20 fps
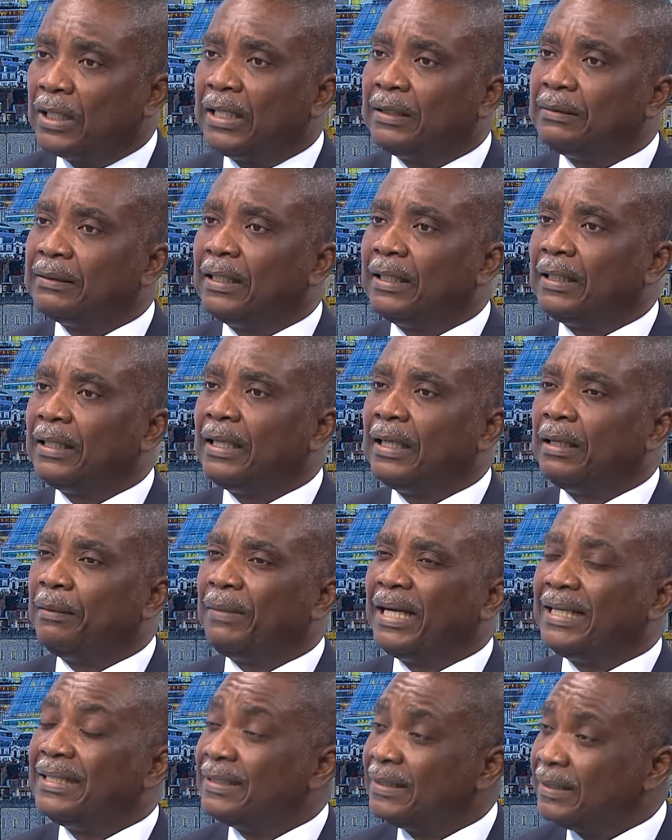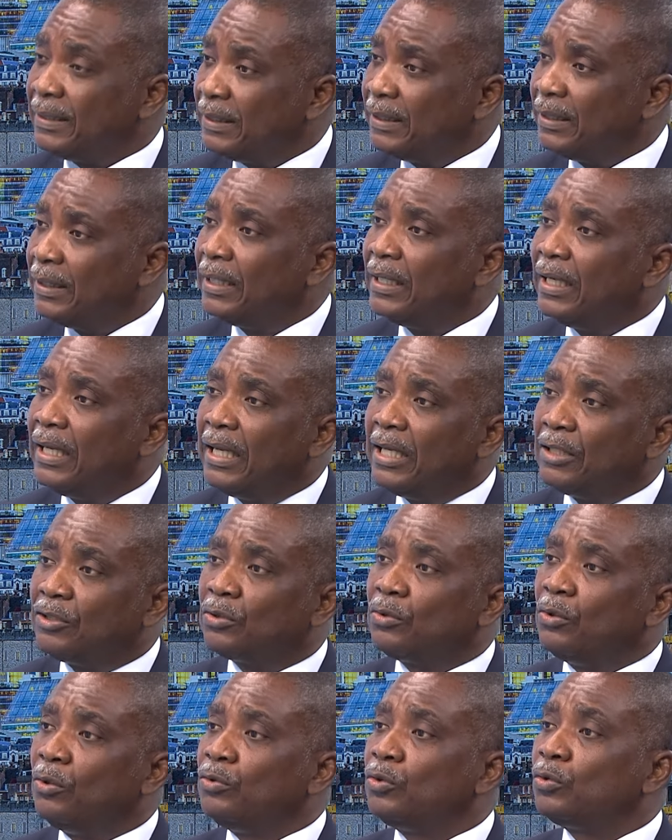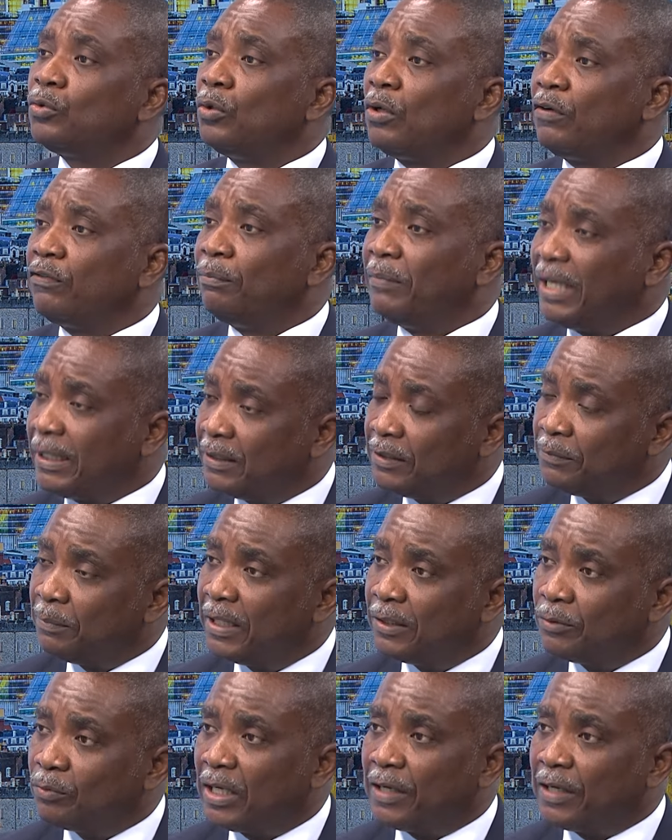MIT, Sloan School of Management.